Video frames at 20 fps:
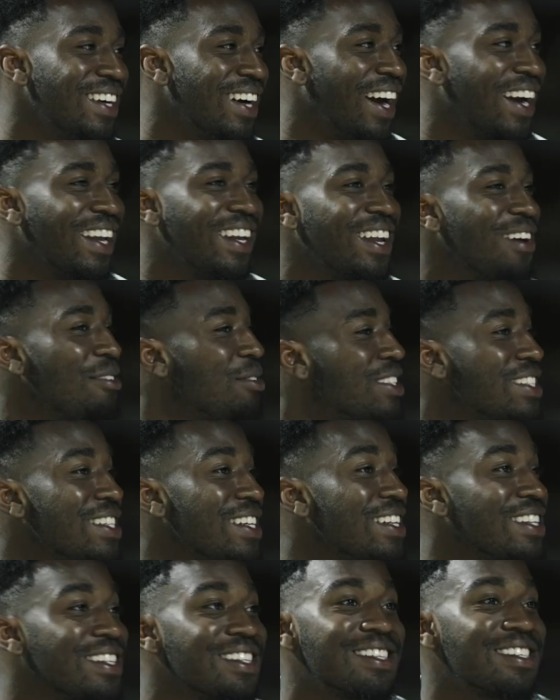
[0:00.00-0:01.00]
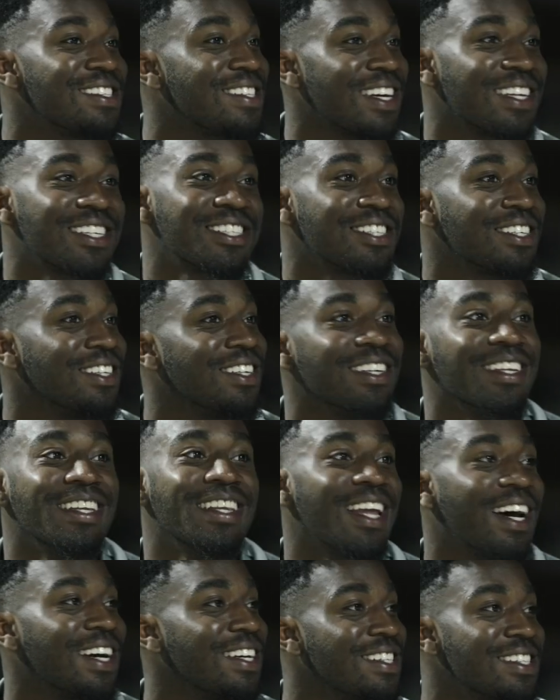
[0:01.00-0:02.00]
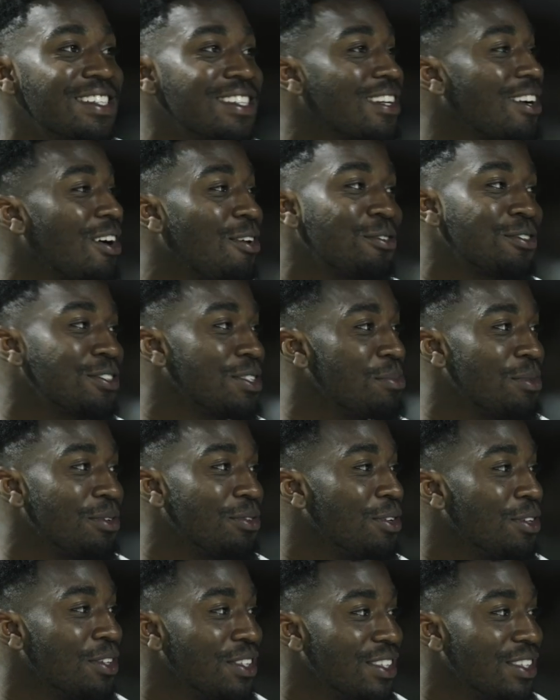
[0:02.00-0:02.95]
I never seen such a nice country before.